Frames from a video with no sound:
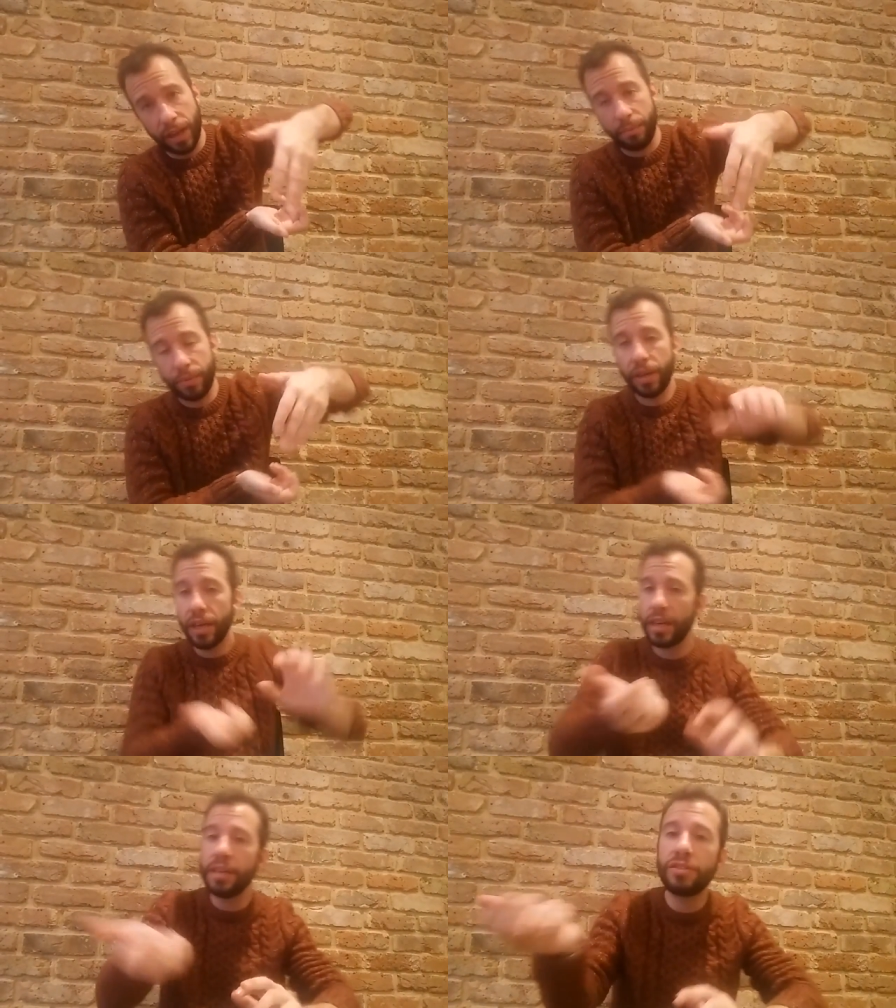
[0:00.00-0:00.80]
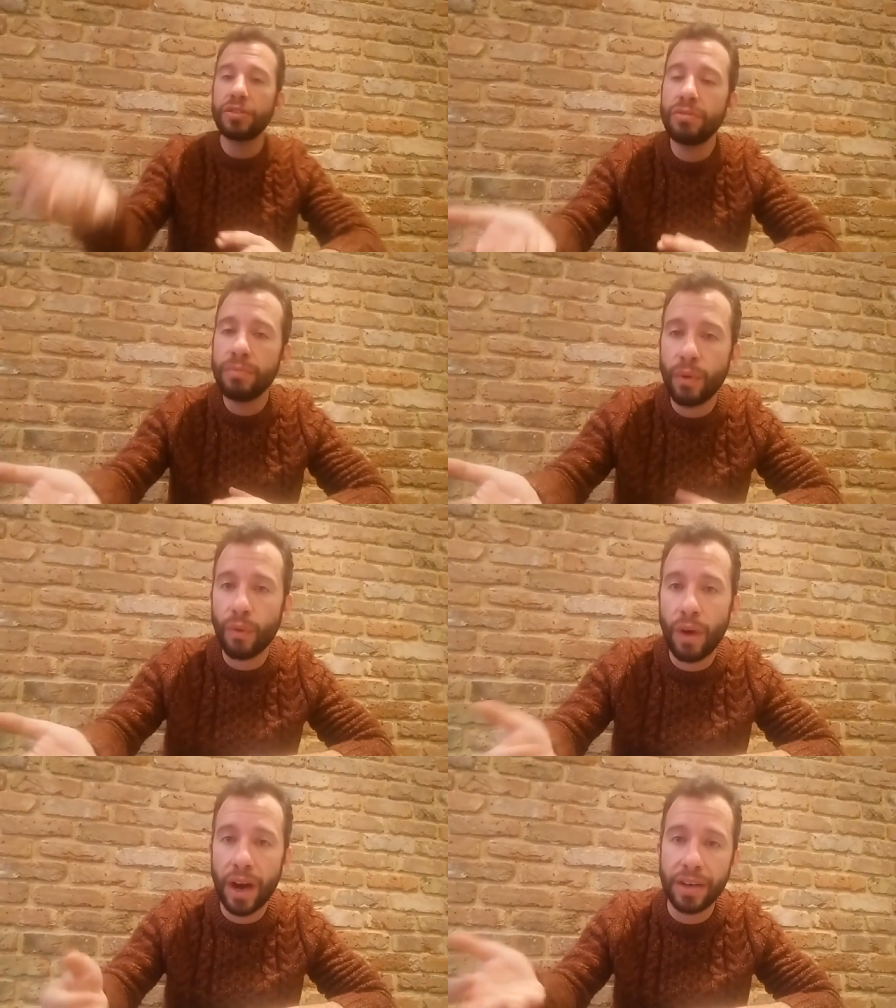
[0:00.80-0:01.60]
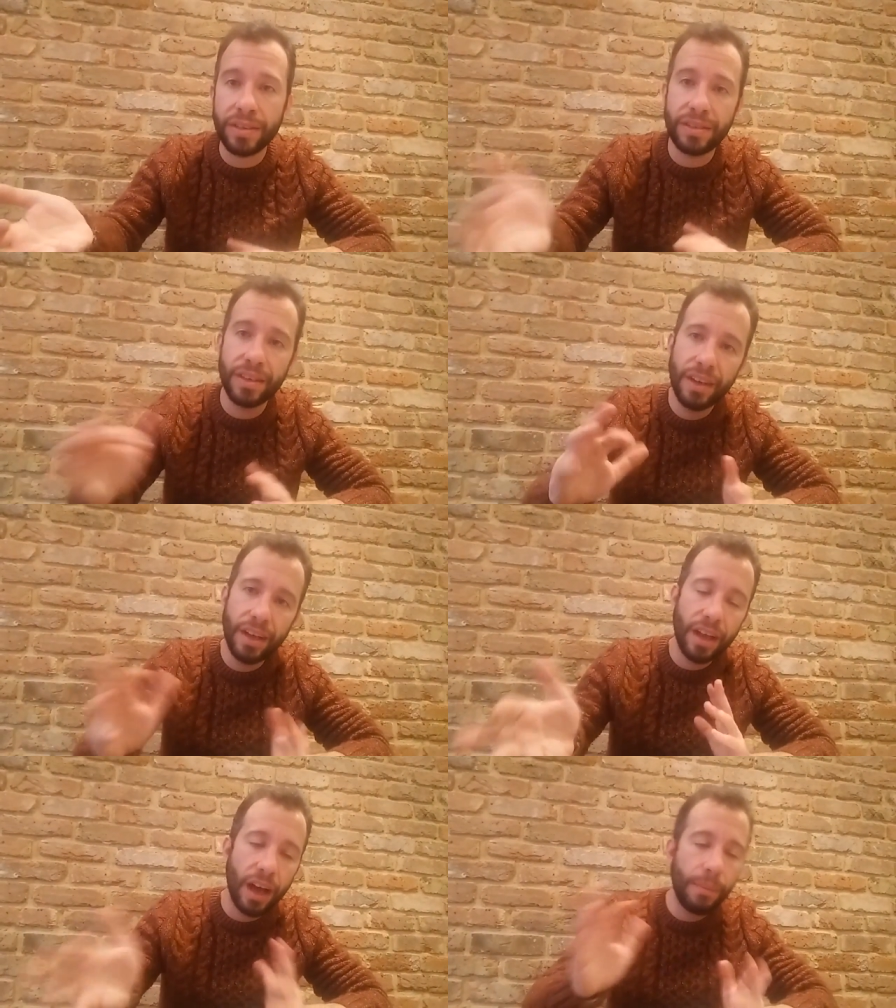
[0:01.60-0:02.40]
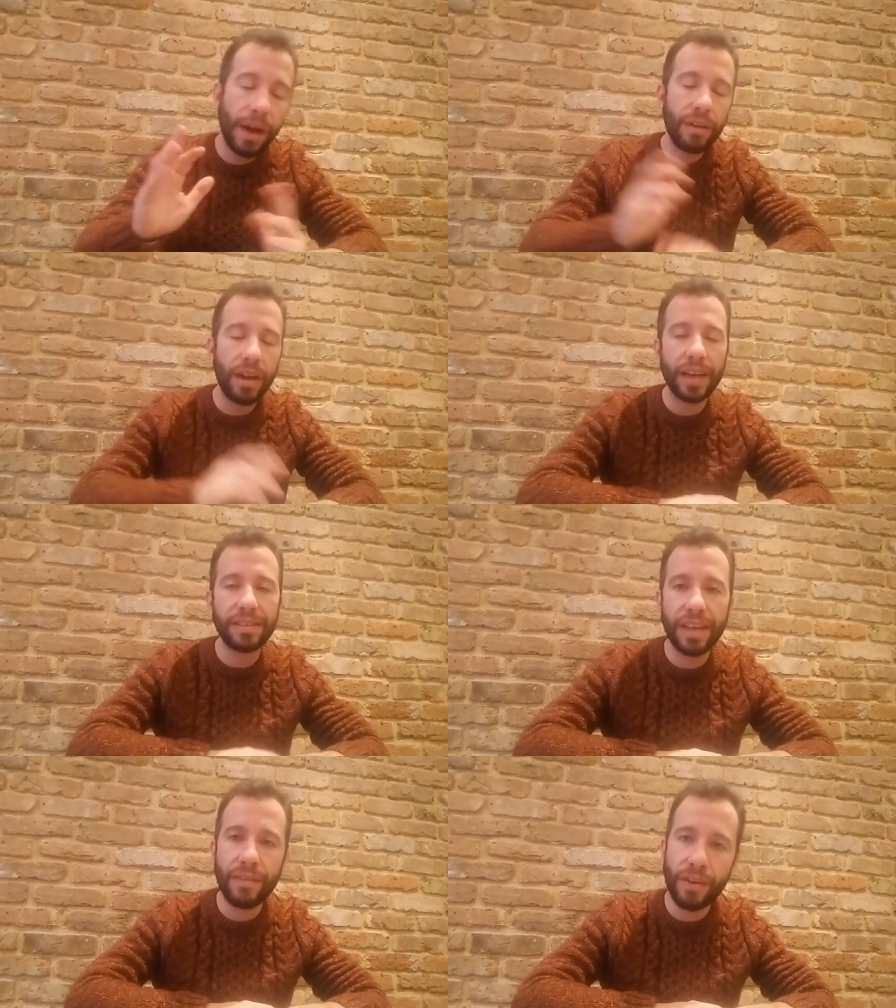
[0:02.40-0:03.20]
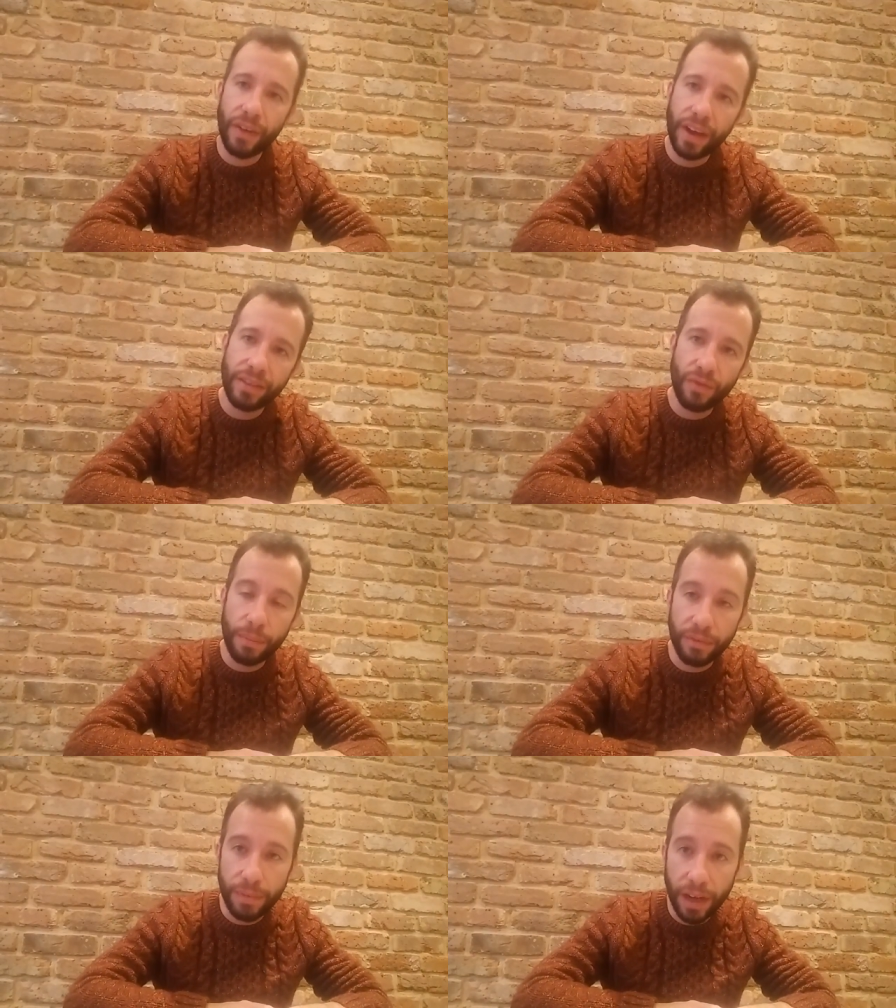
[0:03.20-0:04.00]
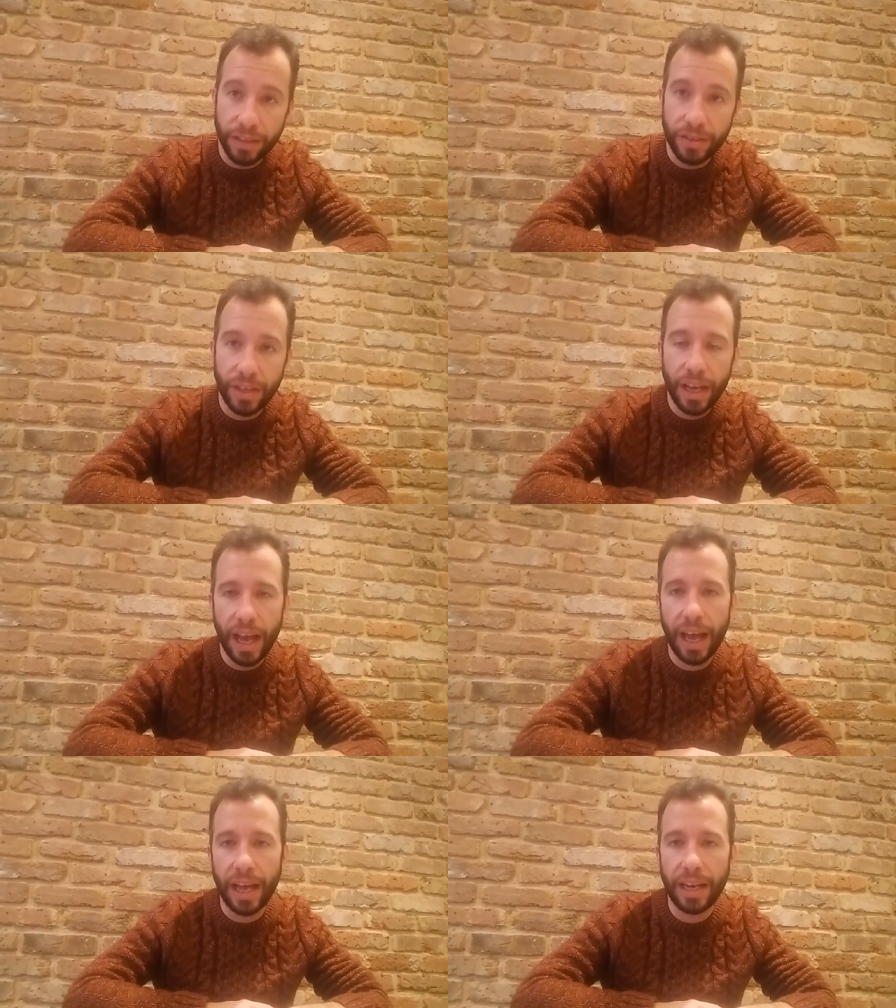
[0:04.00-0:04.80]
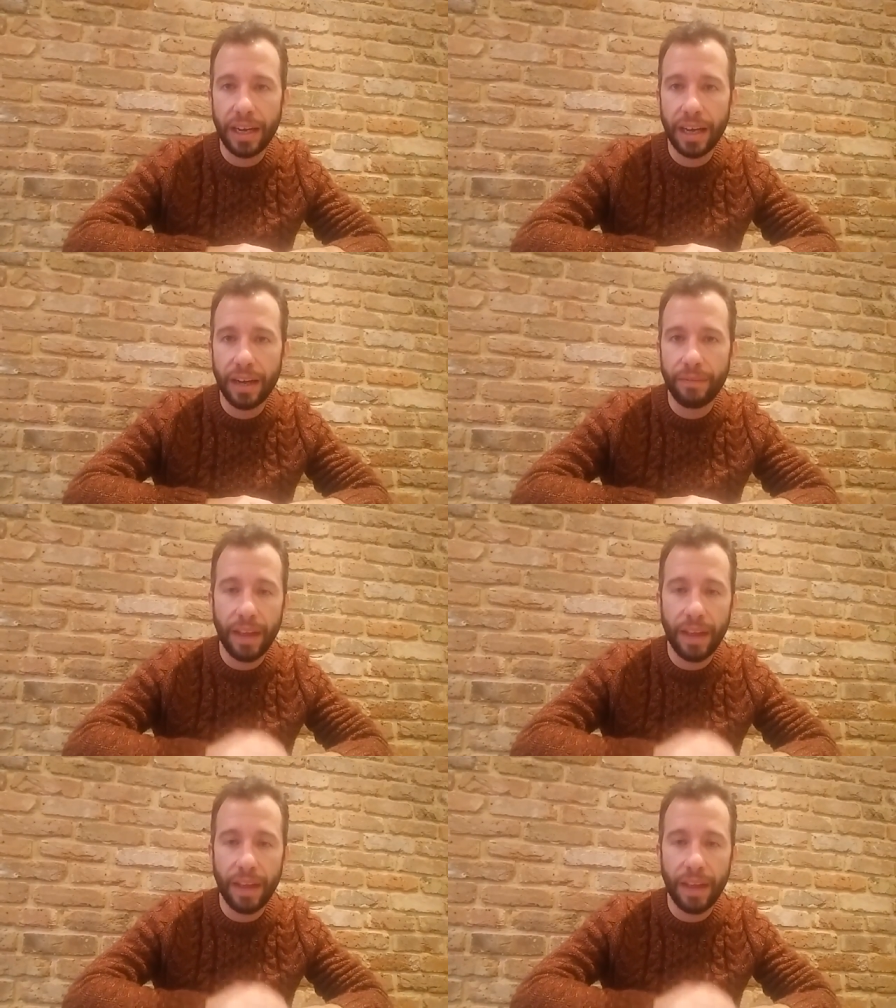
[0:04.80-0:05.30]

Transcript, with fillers: it up. Each tube requires about like seven or eight drop of blood and uh,